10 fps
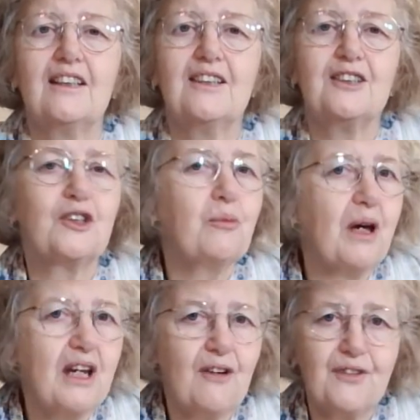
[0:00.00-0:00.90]
So
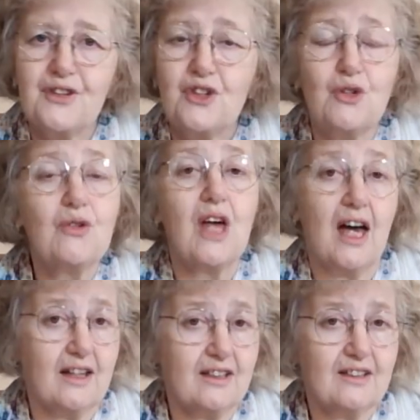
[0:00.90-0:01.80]
many of us do
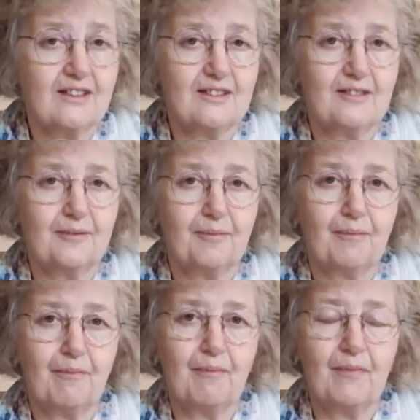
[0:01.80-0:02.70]
that.
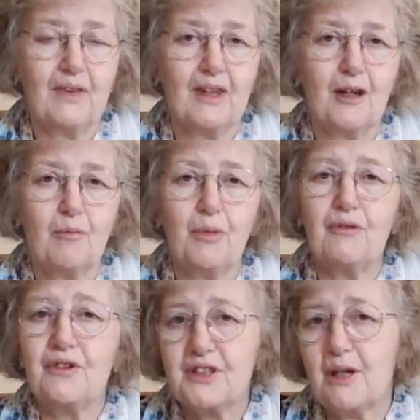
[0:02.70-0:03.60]

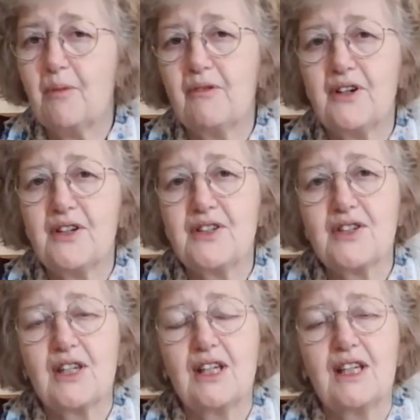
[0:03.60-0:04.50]
But for some of
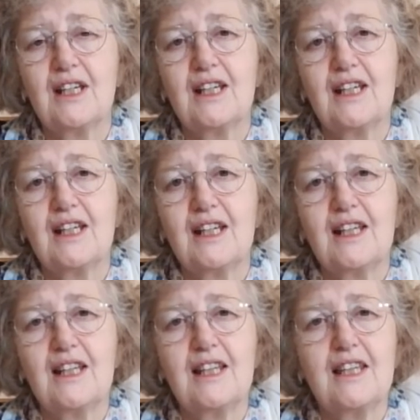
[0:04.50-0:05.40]
us,
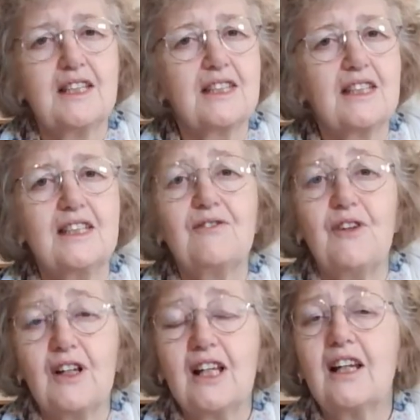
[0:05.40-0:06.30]
this is
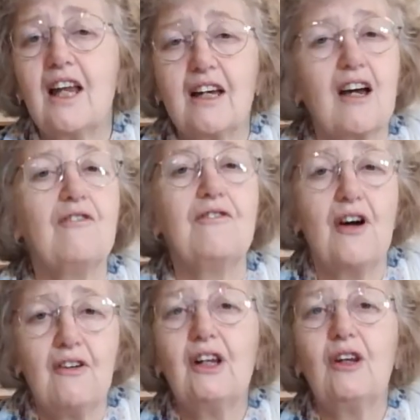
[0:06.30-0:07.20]
feeling like a
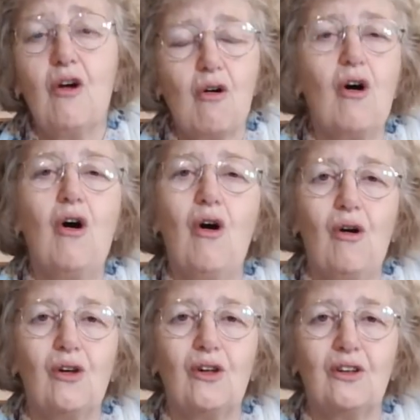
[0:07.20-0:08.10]
very long
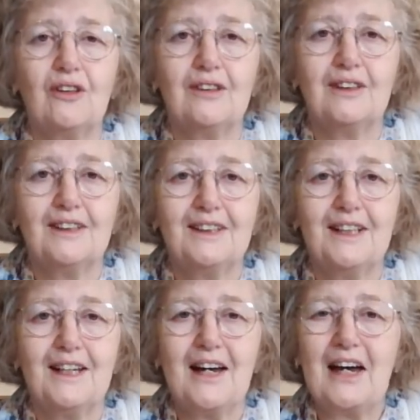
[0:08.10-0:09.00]
haul.
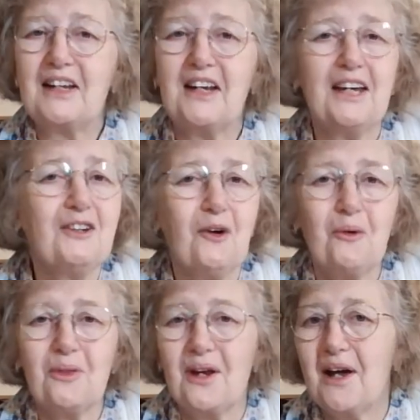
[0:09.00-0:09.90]
And I
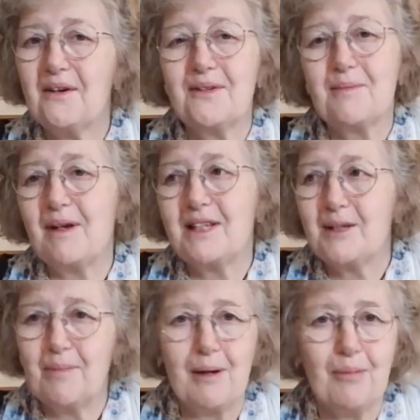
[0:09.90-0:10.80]
know that I speak
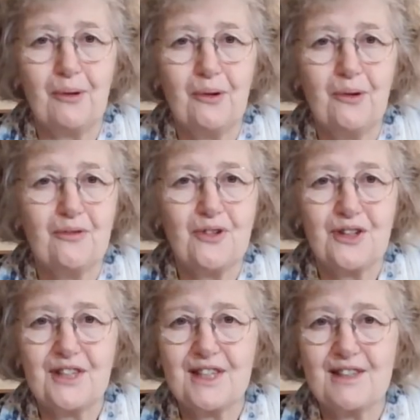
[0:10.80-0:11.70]
to people who have
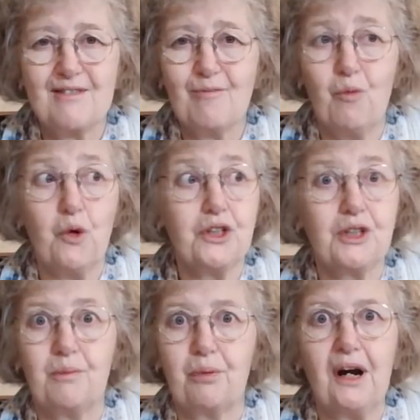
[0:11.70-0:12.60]
just want
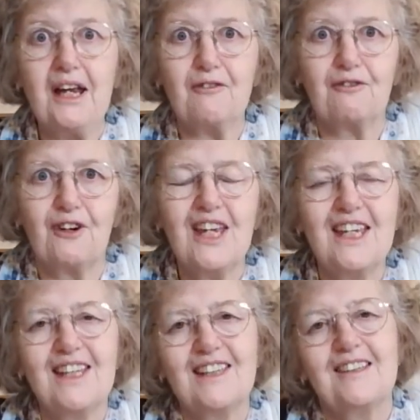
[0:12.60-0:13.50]
to break
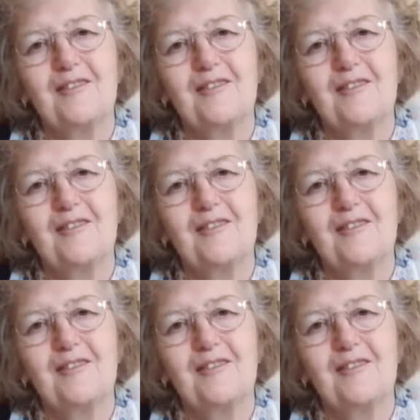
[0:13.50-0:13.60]
free,